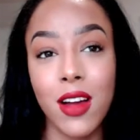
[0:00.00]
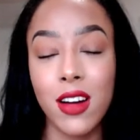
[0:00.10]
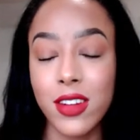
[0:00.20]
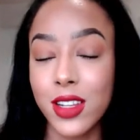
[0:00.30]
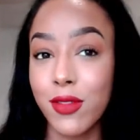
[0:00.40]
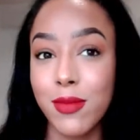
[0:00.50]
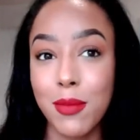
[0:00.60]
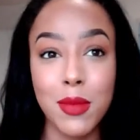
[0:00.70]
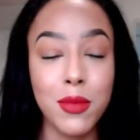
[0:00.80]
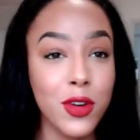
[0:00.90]
can't really remember
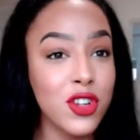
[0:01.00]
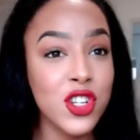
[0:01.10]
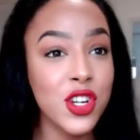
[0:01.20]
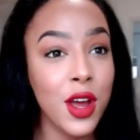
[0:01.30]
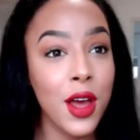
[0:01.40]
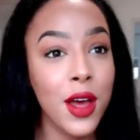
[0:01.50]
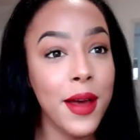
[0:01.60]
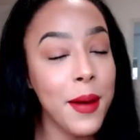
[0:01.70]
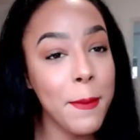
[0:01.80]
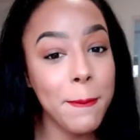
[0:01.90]
much
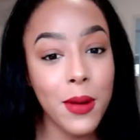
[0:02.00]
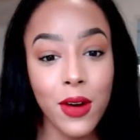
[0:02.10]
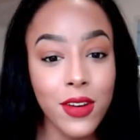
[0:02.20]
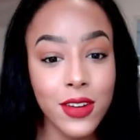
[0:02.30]
more.